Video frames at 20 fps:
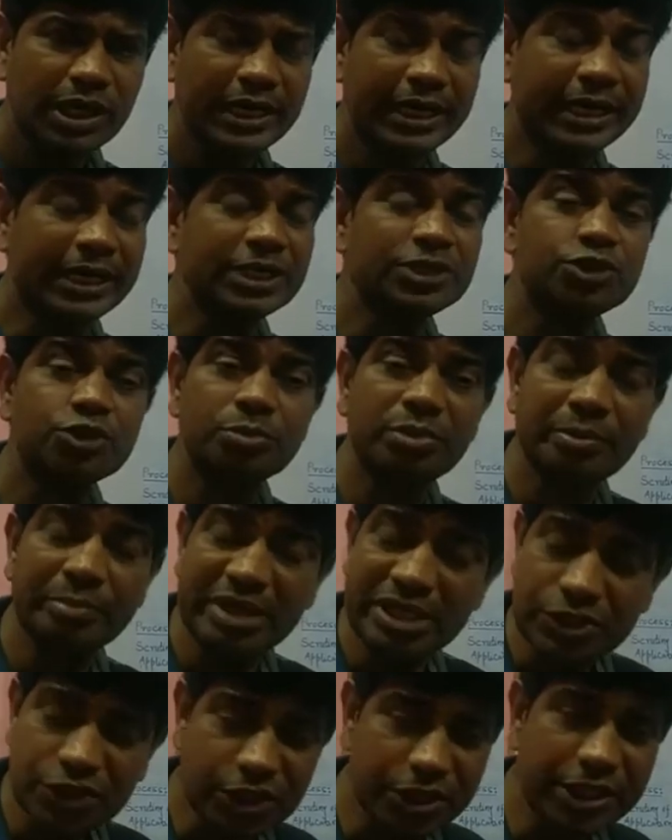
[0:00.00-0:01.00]
It is to be
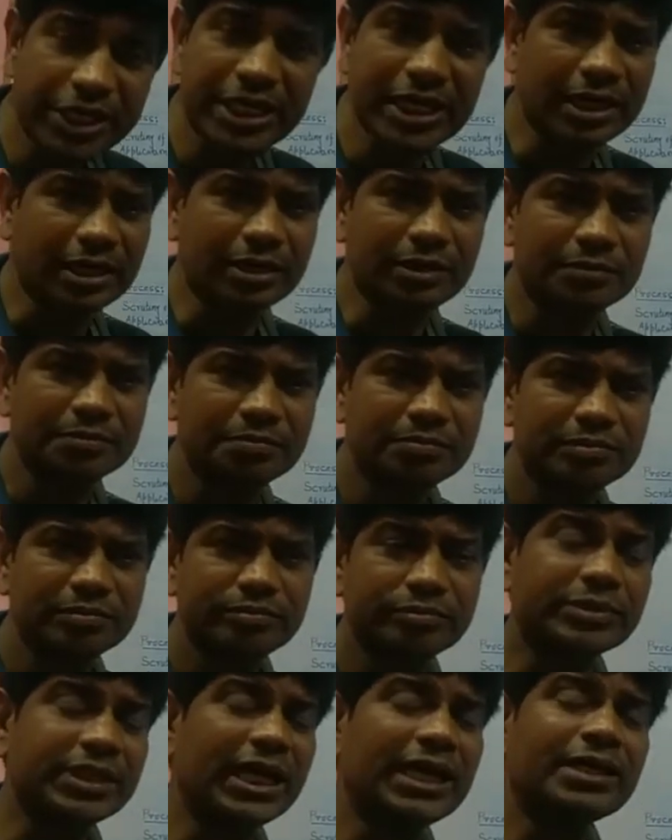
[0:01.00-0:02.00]
mentioned here
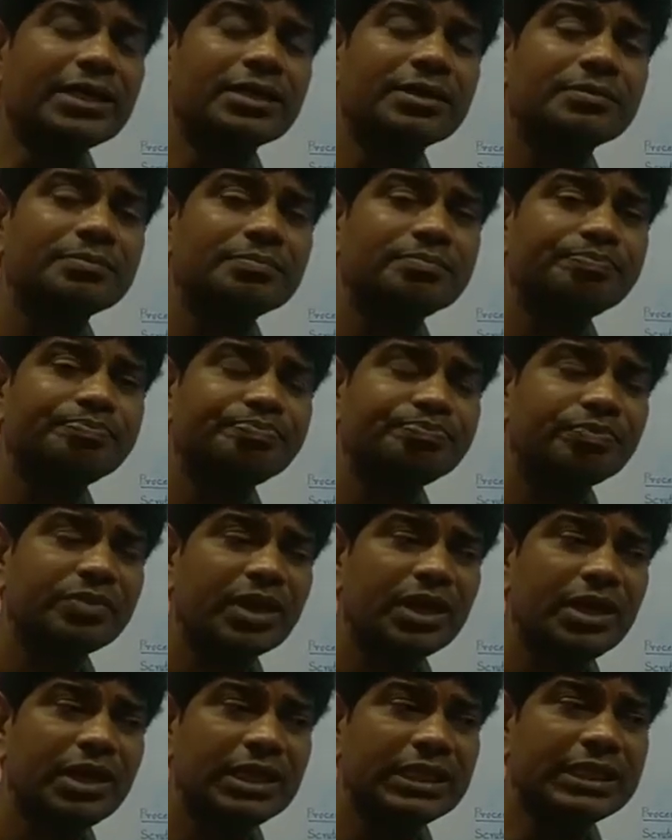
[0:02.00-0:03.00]
that
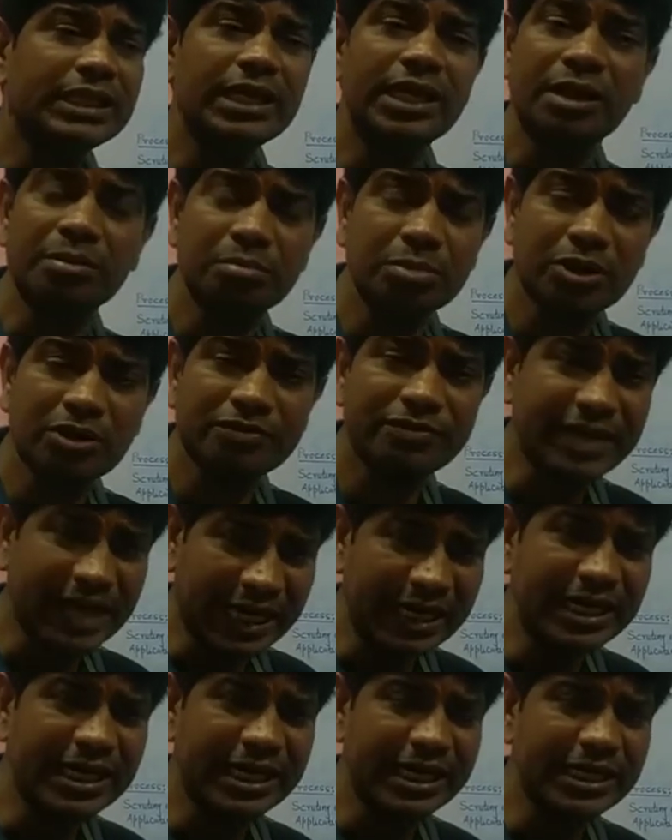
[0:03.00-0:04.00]
the number of
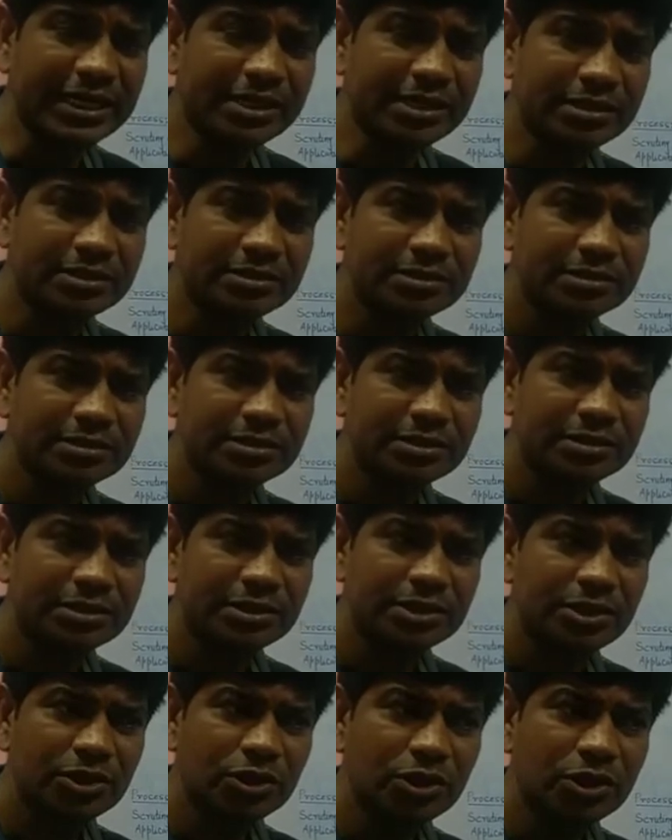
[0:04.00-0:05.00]
candidates
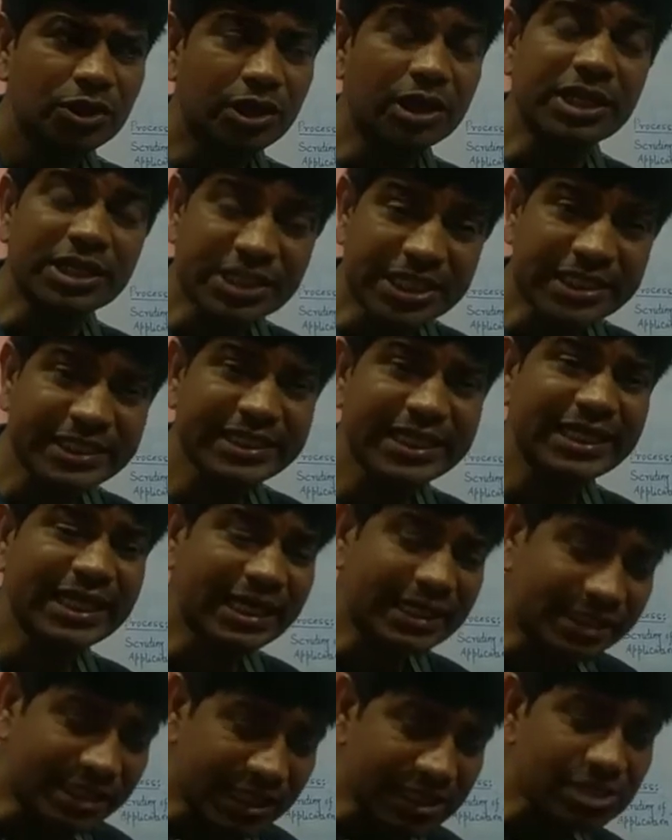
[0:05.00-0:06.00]
rejected
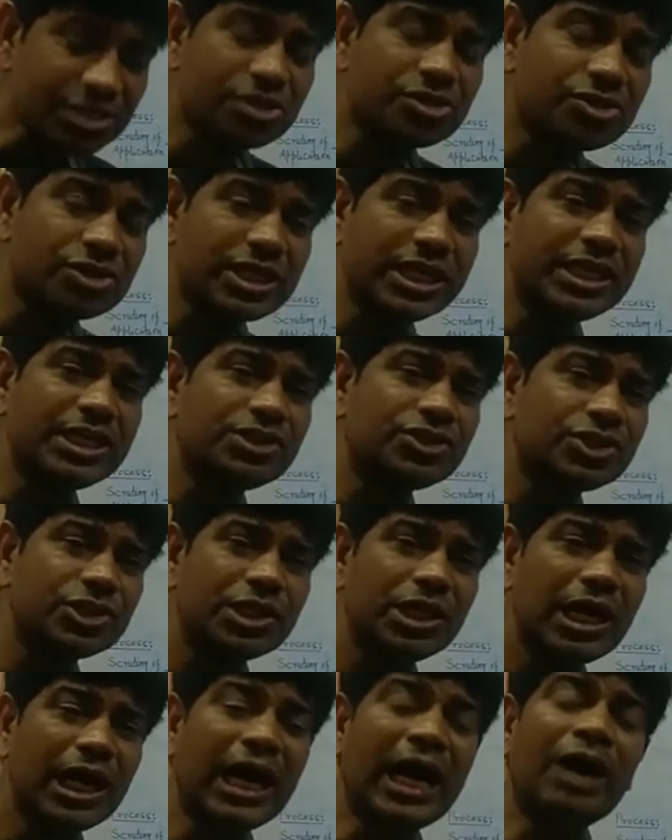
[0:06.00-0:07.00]
at this stage
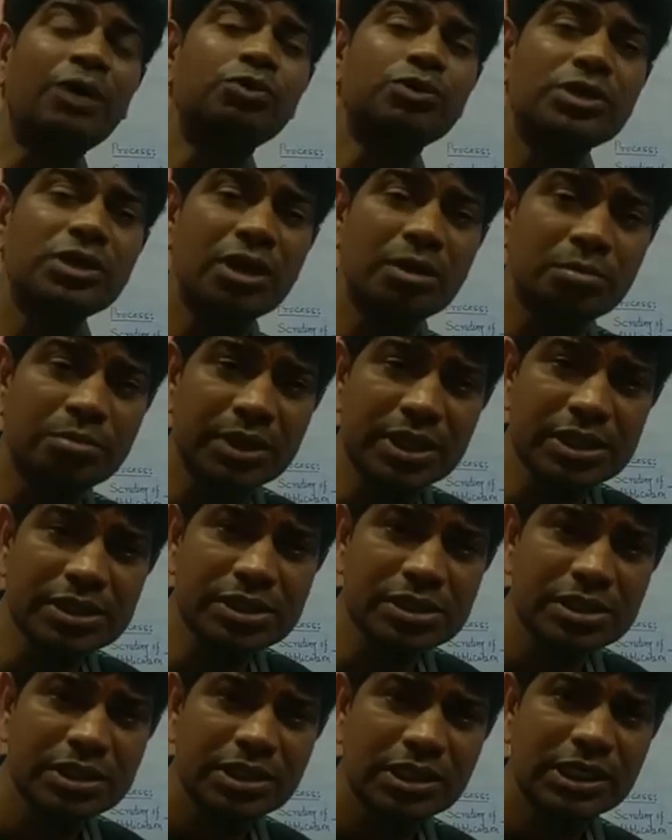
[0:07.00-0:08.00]

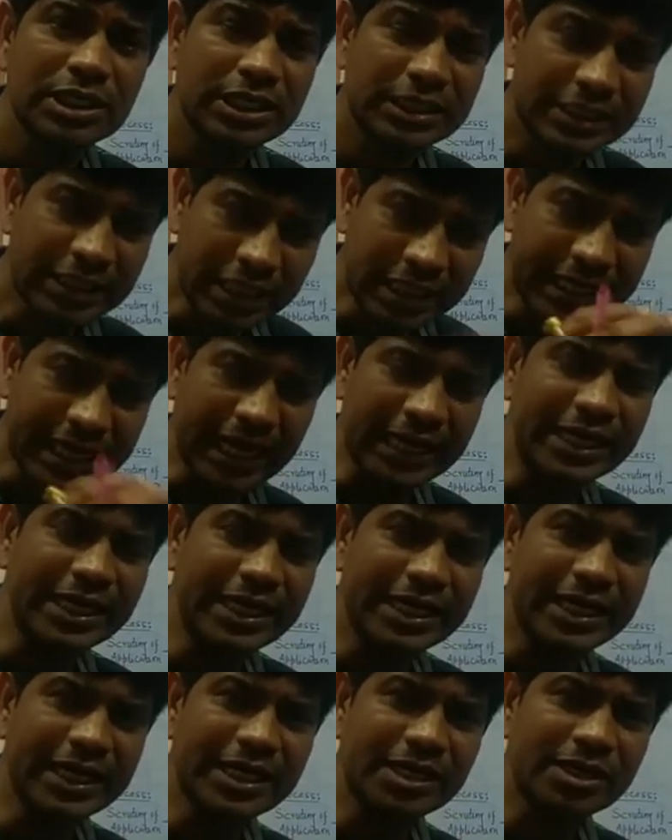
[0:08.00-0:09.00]
outnumbers the
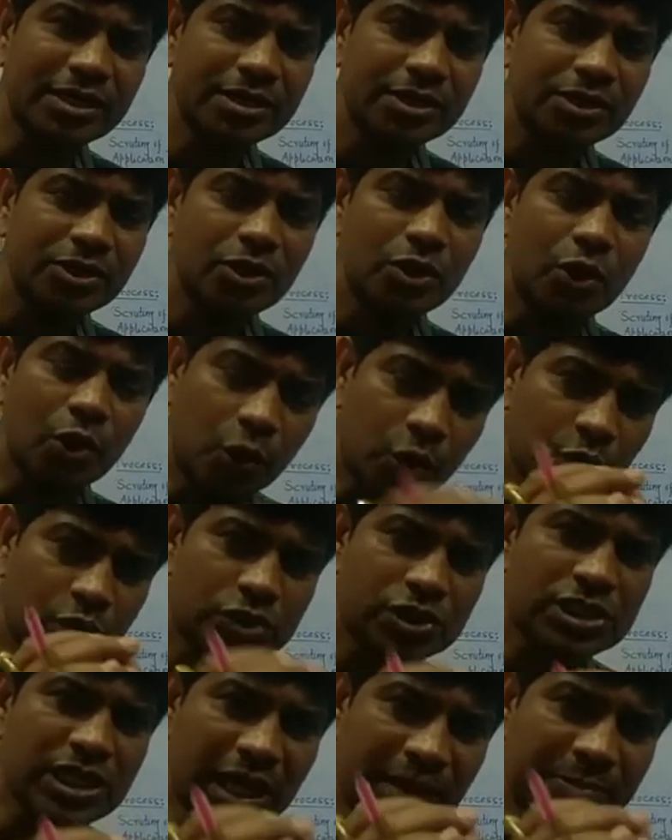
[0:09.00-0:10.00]
candidate
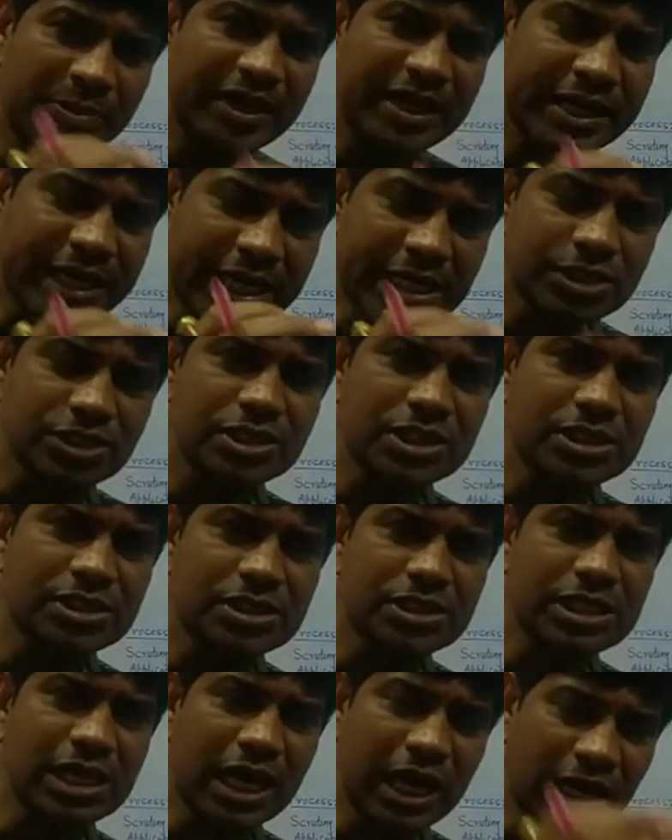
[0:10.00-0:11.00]
whose
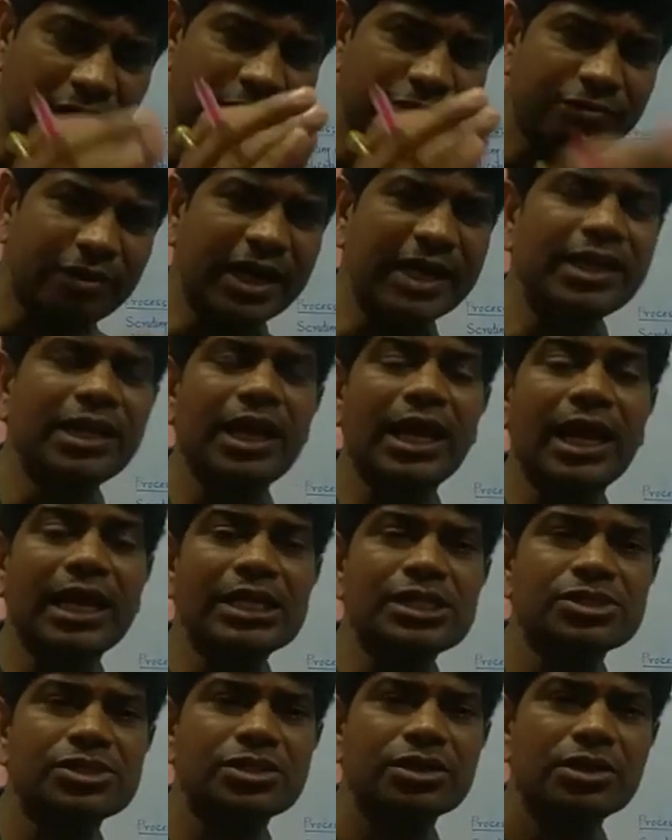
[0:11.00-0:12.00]
applications are
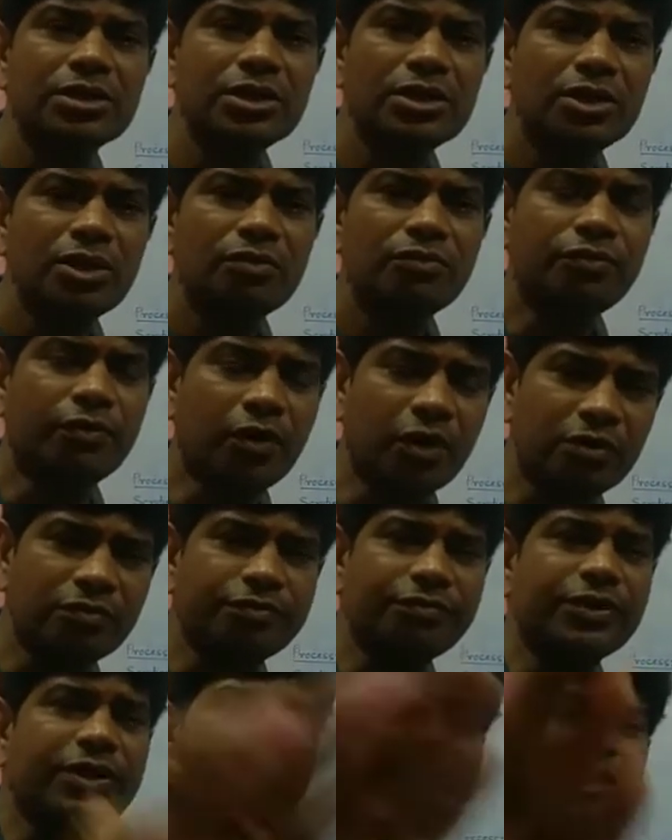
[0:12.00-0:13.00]
finalized for
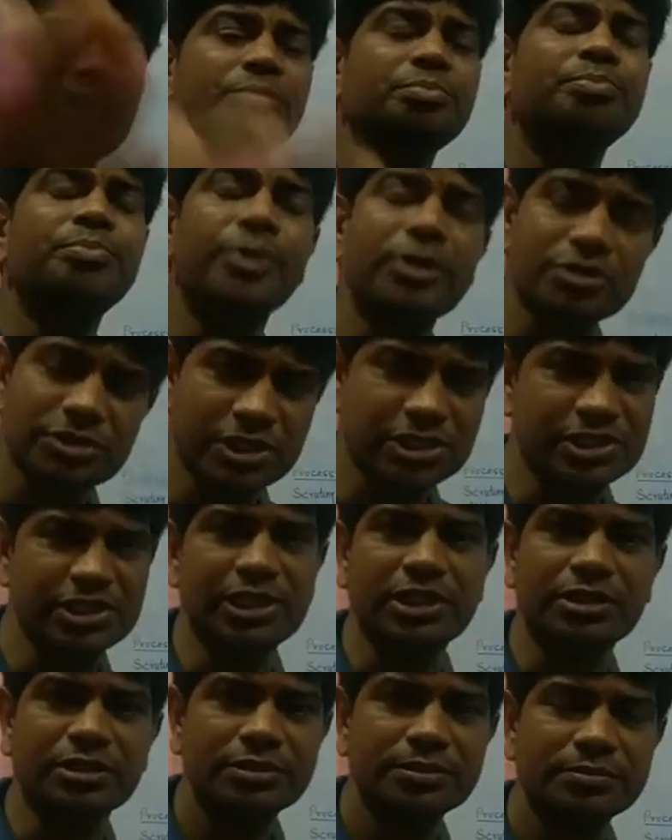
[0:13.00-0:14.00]
further
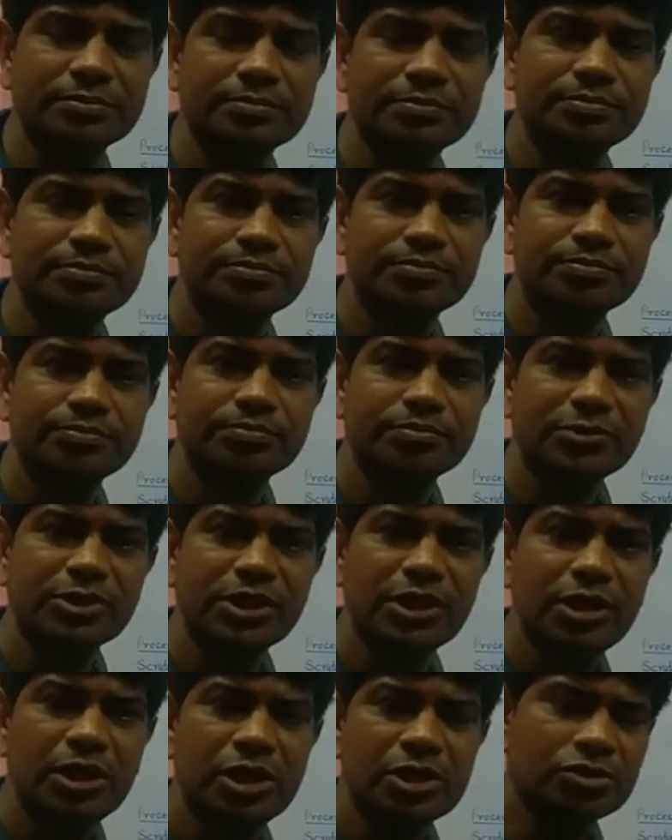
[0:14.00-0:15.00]
processing.
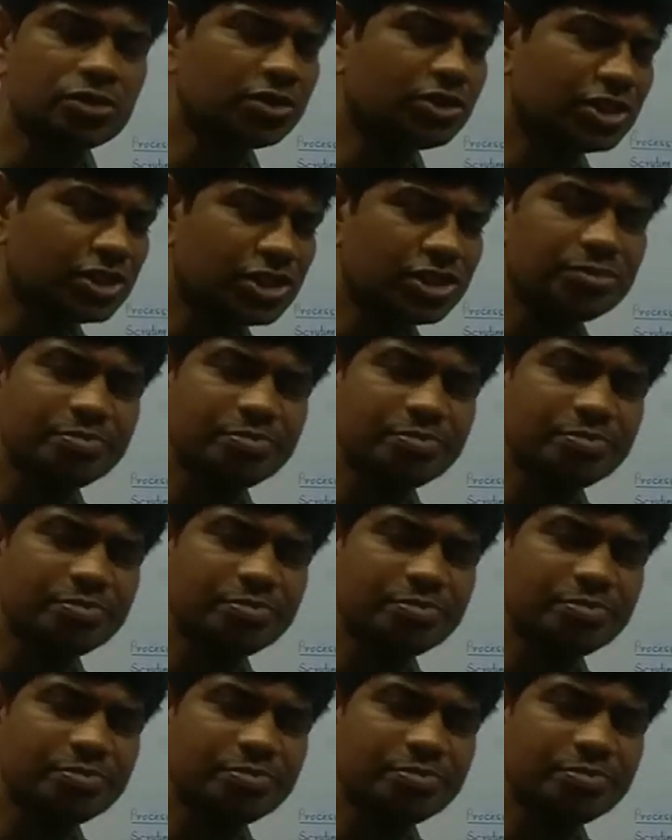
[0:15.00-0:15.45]
So this is